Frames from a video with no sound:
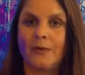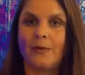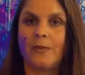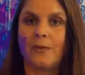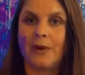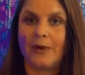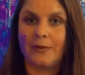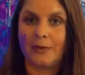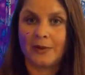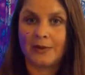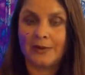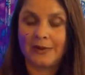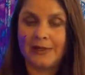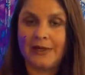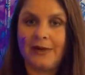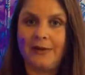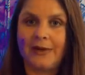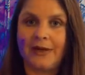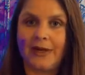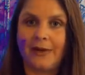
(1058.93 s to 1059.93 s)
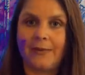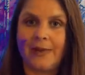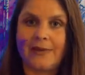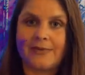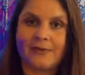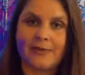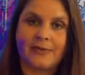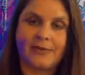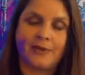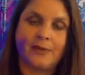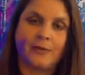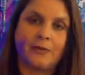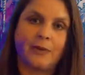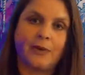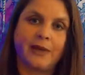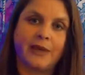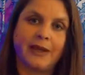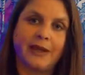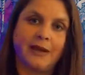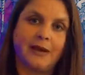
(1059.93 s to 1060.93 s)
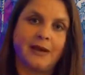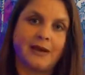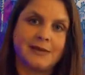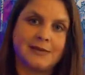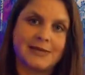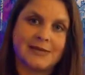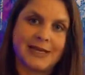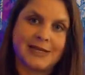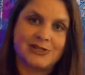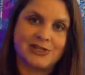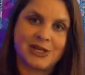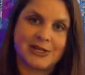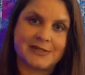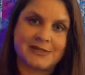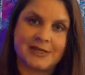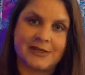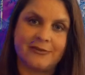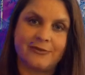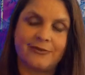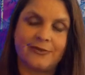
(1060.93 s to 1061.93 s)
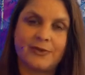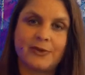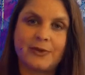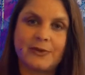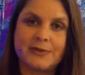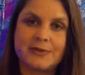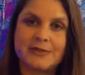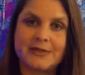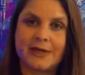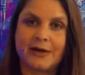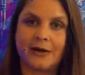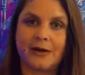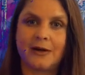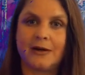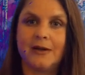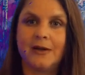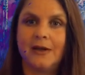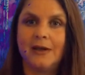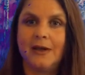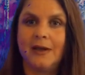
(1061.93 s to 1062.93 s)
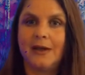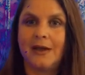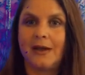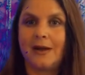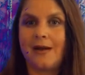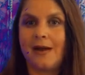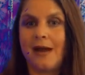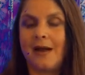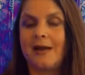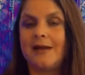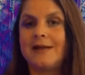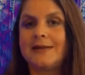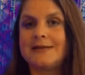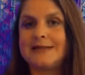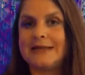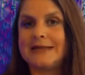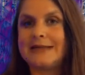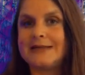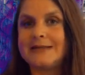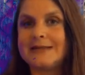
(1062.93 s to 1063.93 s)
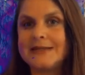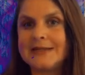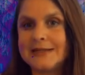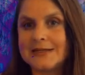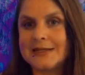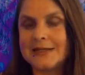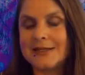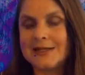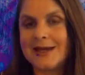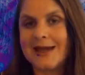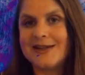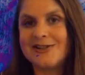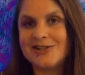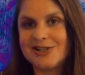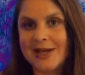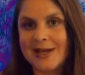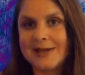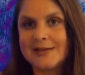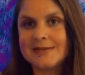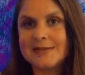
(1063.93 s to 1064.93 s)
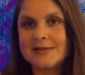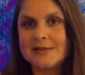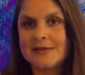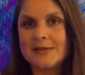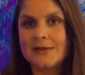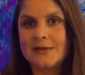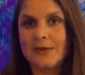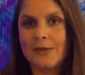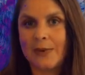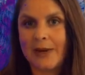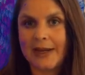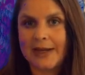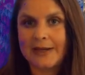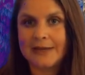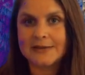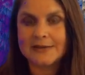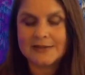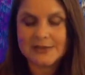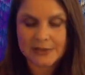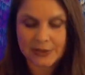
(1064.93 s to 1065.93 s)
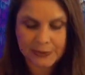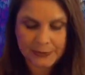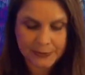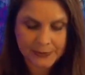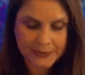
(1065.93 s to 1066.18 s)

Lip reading: what we're clearing, rather than working on digesting foods that are not as easy to digest, right? So